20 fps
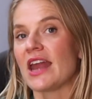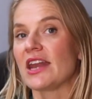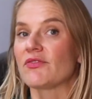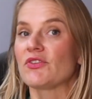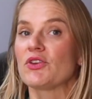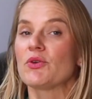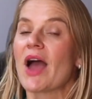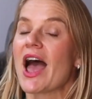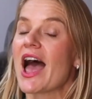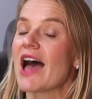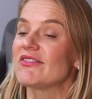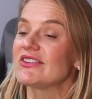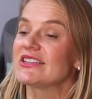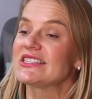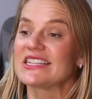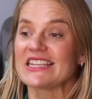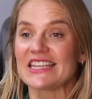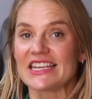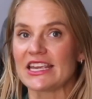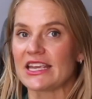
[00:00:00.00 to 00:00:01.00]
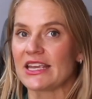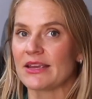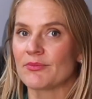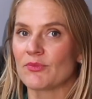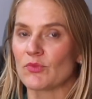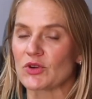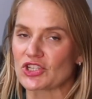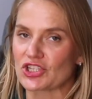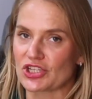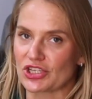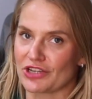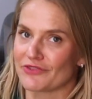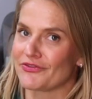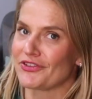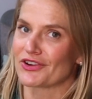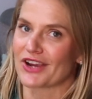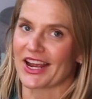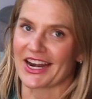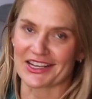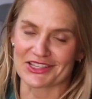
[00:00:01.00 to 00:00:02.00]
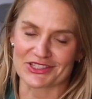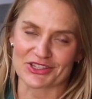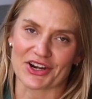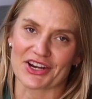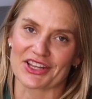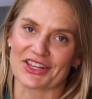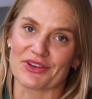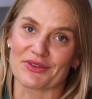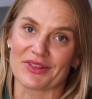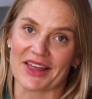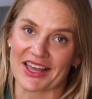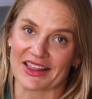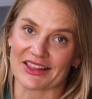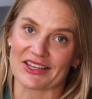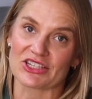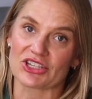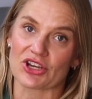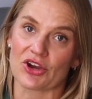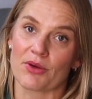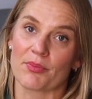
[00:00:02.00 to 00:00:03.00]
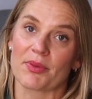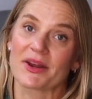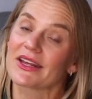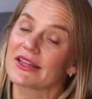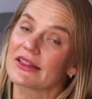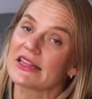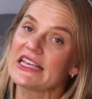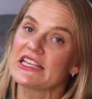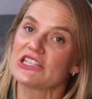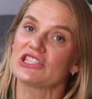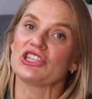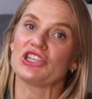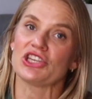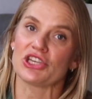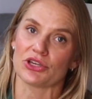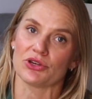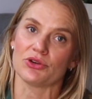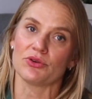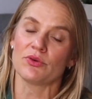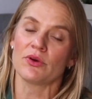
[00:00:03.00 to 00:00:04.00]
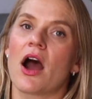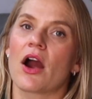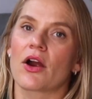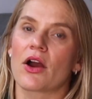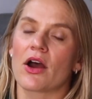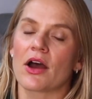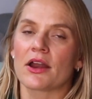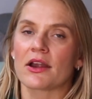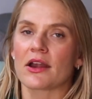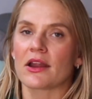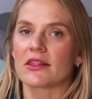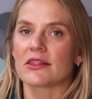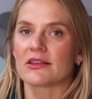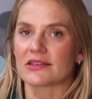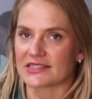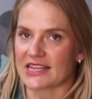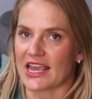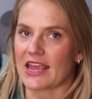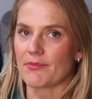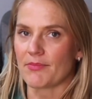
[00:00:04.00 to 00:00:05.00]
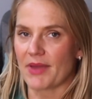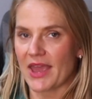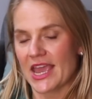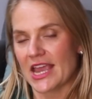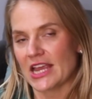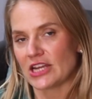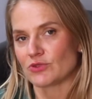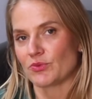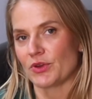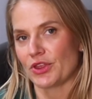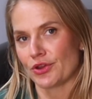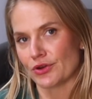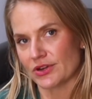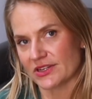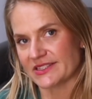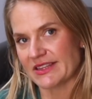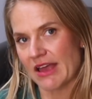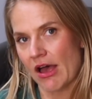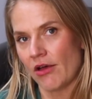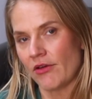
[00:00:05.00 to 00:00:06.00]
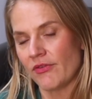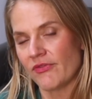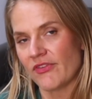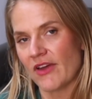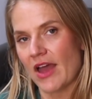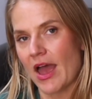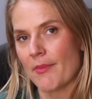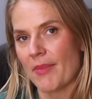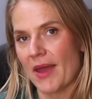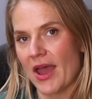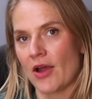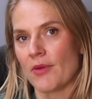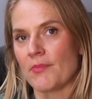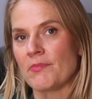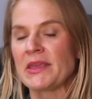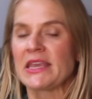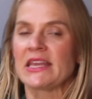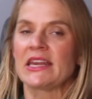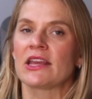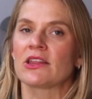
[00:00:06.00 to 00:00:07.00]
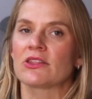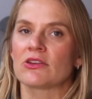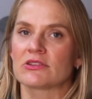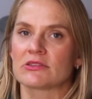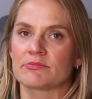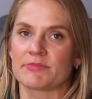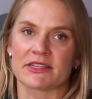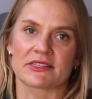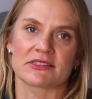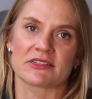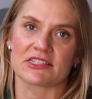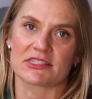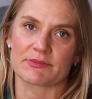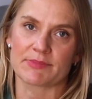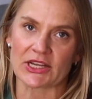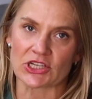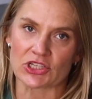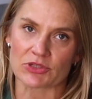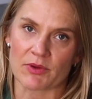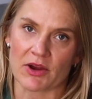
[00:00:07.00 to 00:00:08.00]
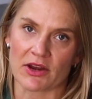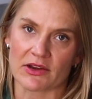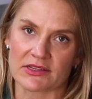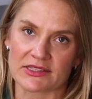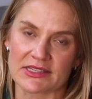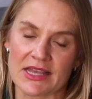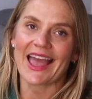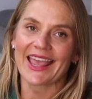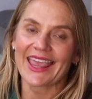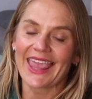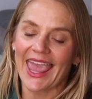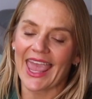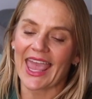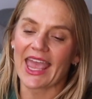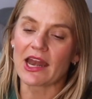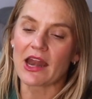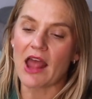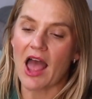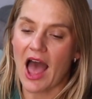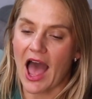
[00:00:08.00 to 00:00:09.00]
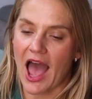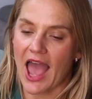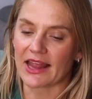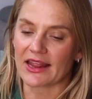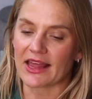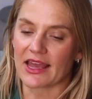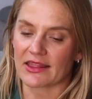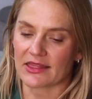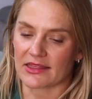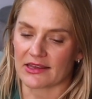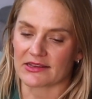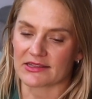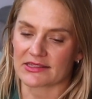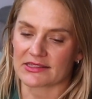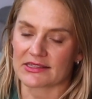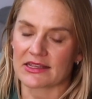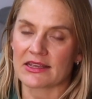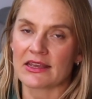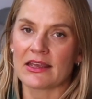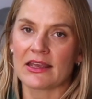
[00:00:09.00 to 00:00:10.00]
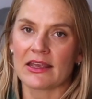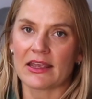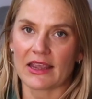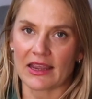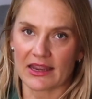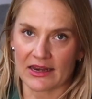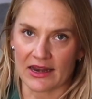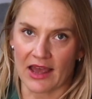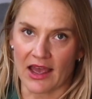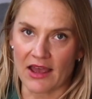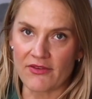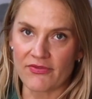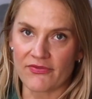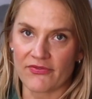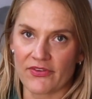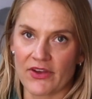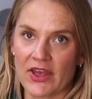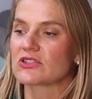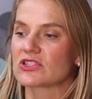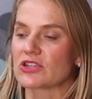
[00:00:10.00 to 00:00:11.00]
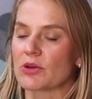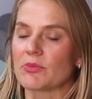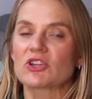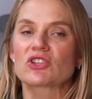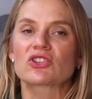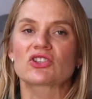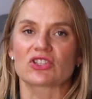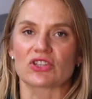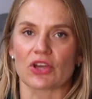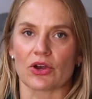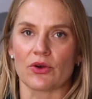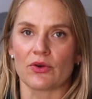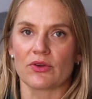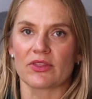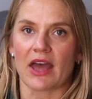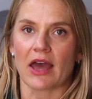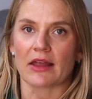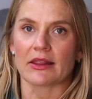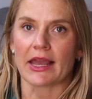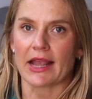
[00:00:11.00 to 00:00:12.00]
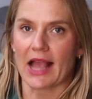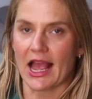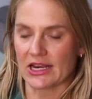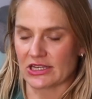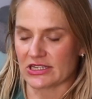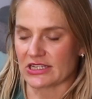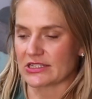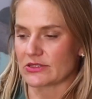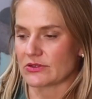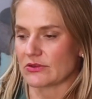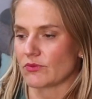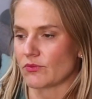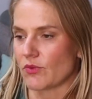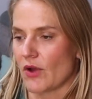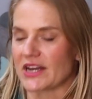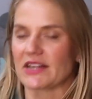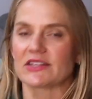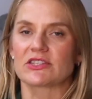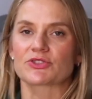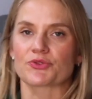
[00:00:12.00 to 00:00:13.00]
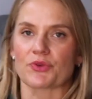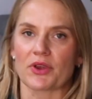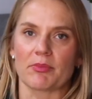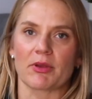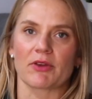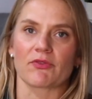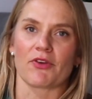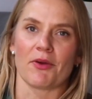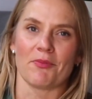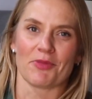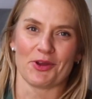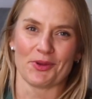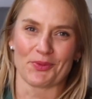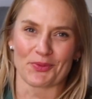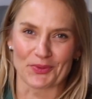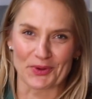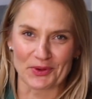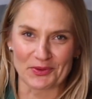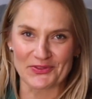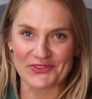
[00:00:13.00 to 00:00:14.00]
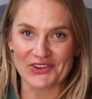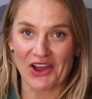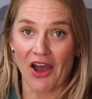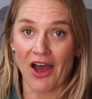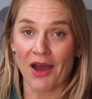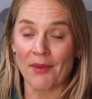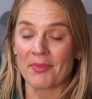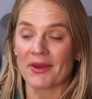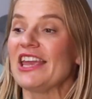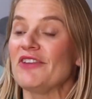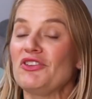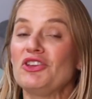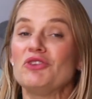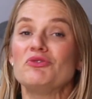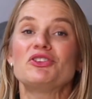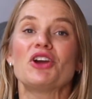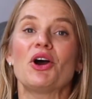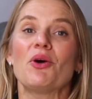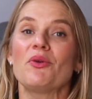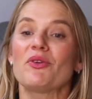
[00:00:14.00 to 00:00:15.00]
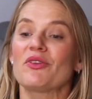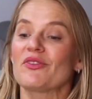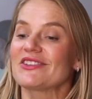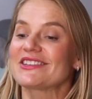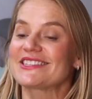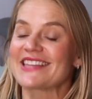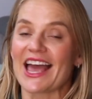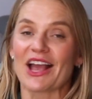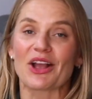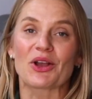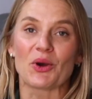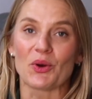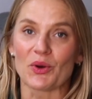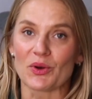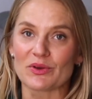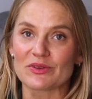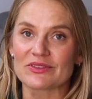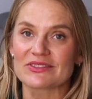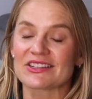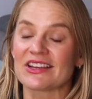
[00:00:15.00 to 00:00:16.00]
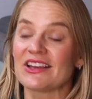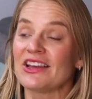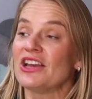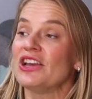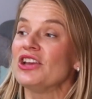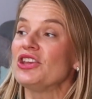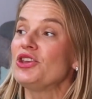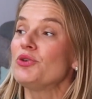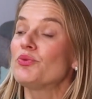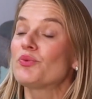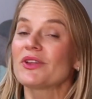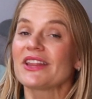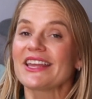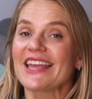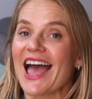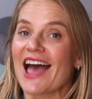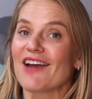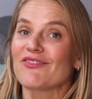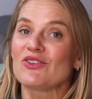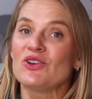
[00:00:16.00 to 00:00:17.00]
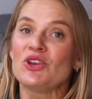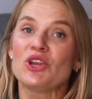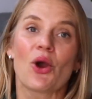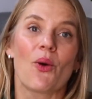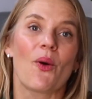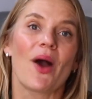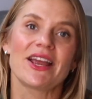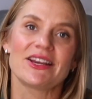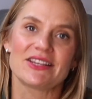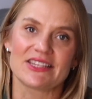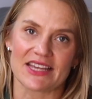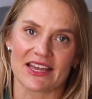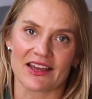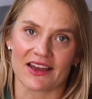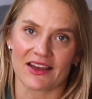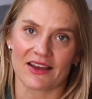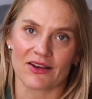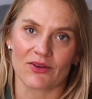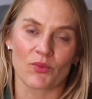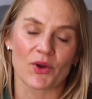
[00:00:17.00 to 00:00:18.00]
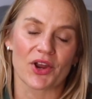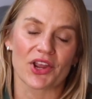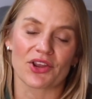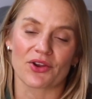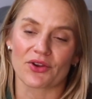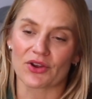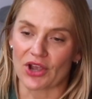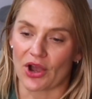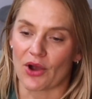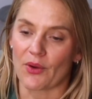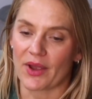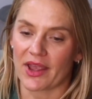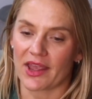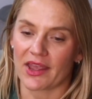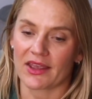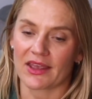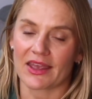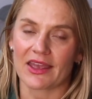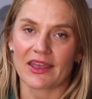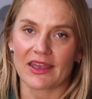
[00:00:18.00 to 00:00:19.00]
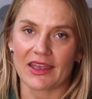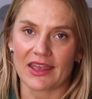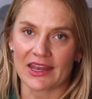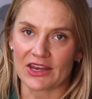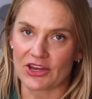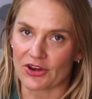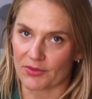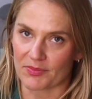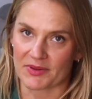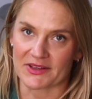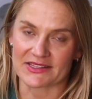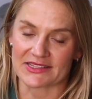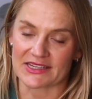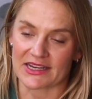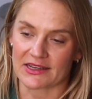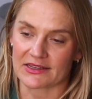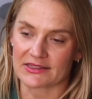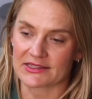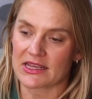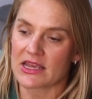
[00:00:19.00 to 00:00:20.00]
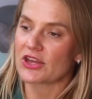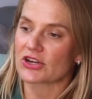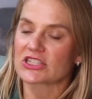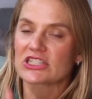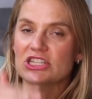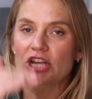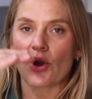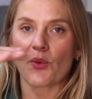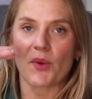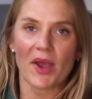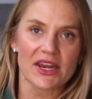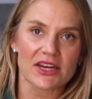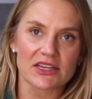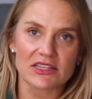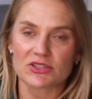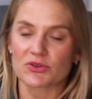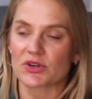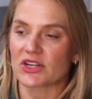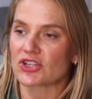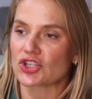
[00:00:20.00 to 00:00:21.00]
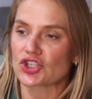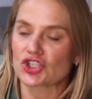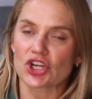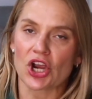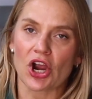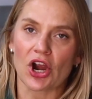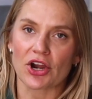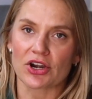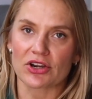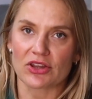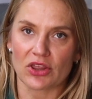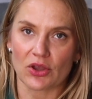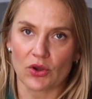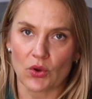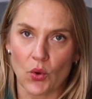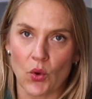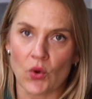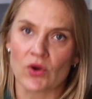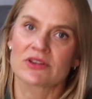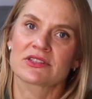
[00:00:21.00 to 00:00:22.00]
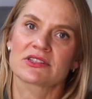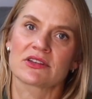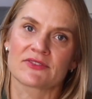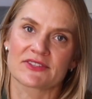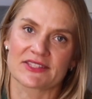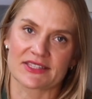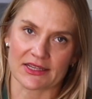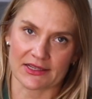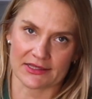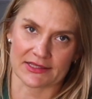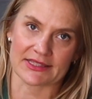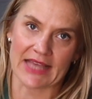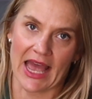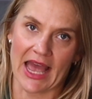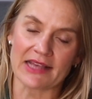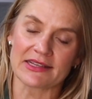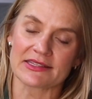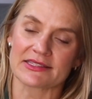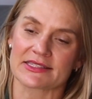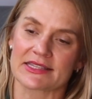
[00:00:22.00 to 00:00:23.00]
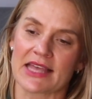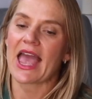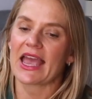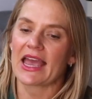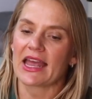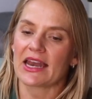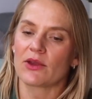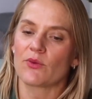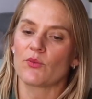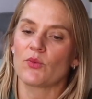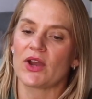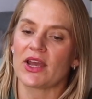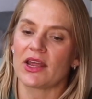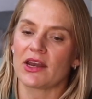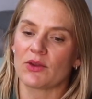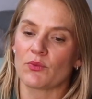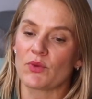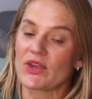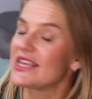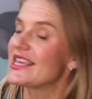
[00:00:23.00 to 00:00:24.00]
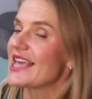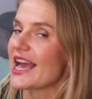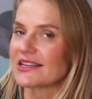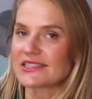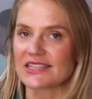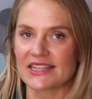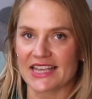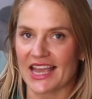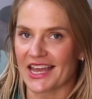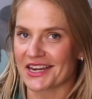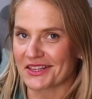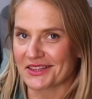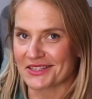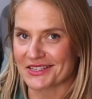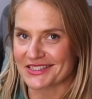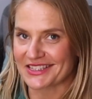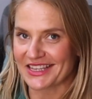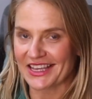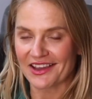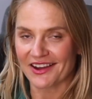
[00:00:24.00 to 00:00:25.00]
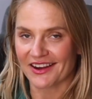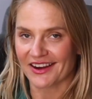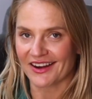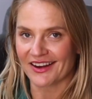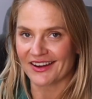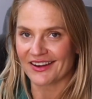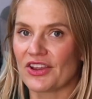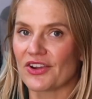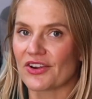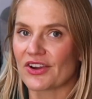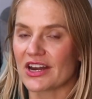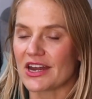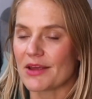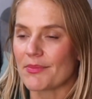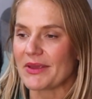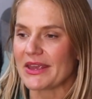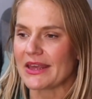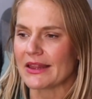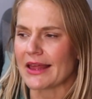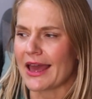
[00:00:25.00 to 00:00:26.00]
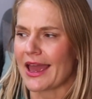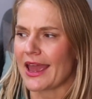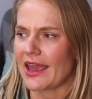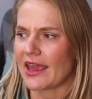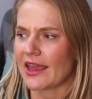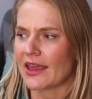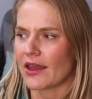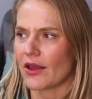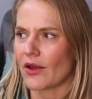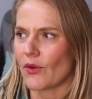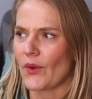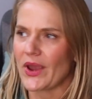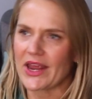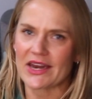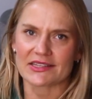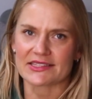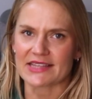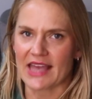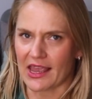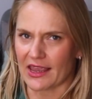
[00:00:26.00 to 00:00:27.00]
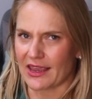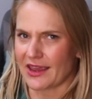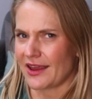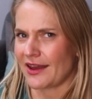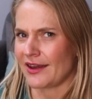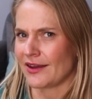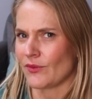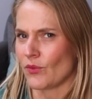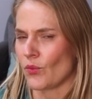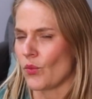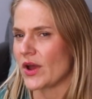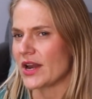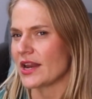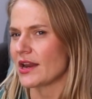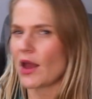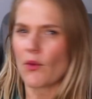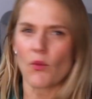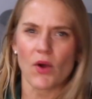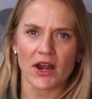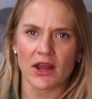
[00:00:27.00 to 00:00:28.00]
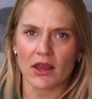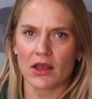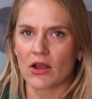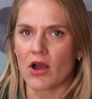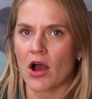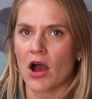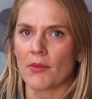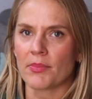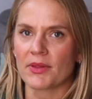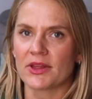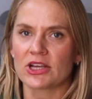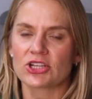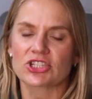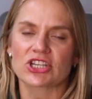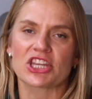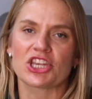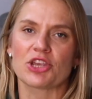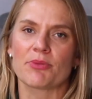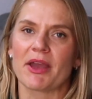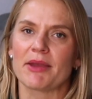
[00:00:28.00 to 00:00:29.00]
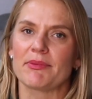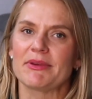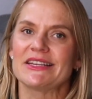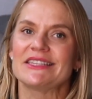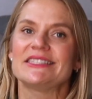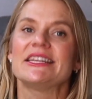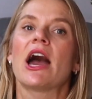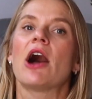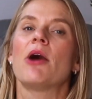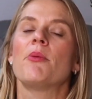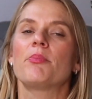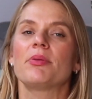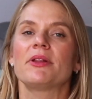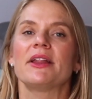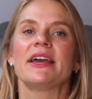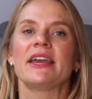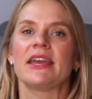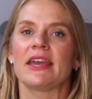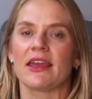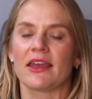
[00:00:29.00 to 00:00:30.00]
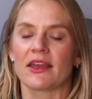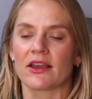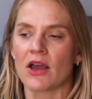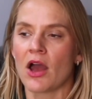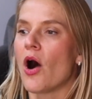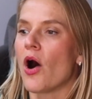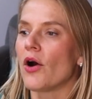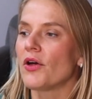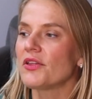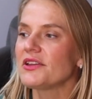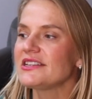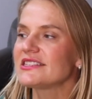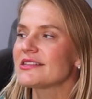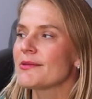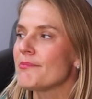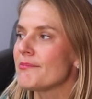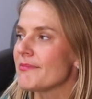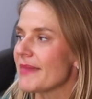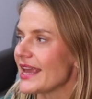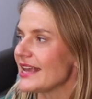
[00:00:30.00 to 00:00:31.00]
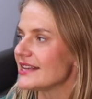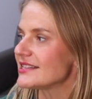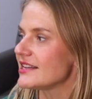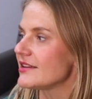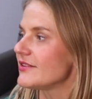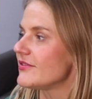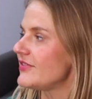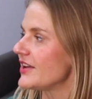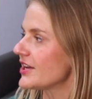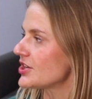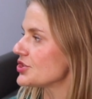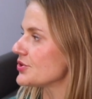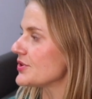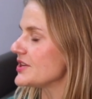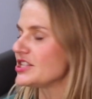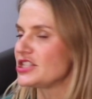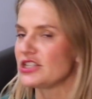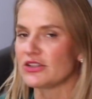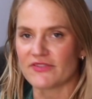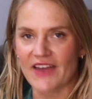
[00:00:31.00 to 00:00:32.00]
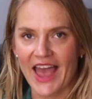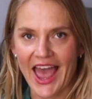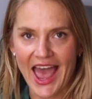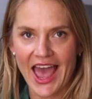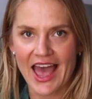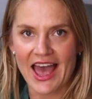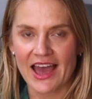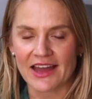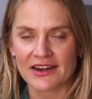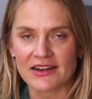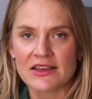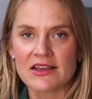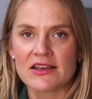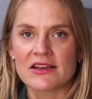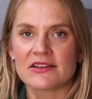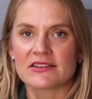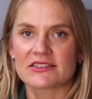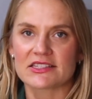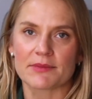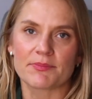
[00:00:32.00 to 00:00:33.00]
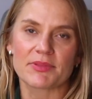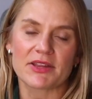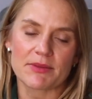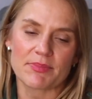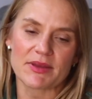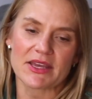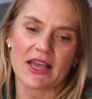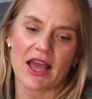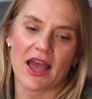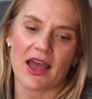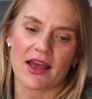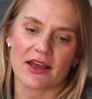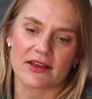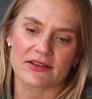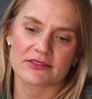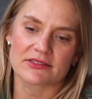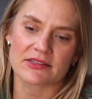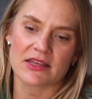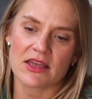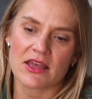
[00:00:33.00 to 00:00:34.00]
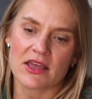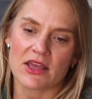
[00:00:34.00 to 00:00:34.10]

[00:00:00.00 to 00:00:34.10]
and if you have a team, which if you're getting started, you likely don't, but at least you are on the same page with yourself about meeting those business benchmarks. I can't highlight this enough, so much so that I just want to scream it from the rooftop. If you don't set goals, you really have no idea where you're going in your business. There's no way to sort of chart the course of success. And when we get to the end of this year, you're gonna be like, wait a second, what did I wanna accomplish? And you might be downplaying all these amazing victories you've had simply because